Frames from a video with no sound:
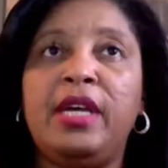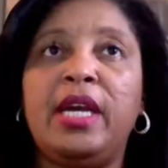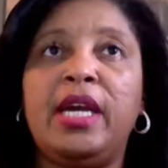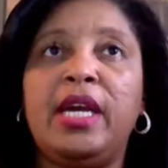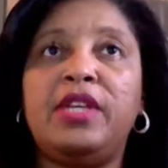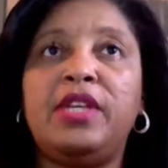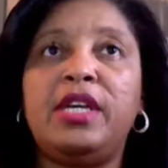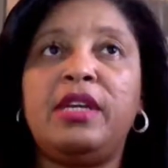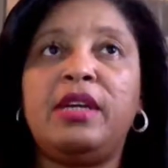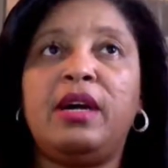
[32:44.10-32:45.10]
And
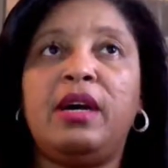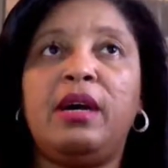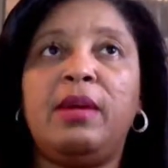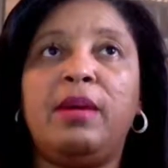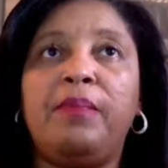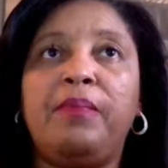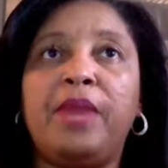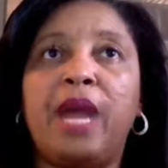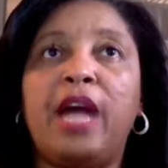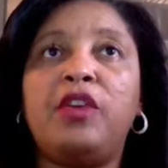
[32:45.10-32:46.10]
then I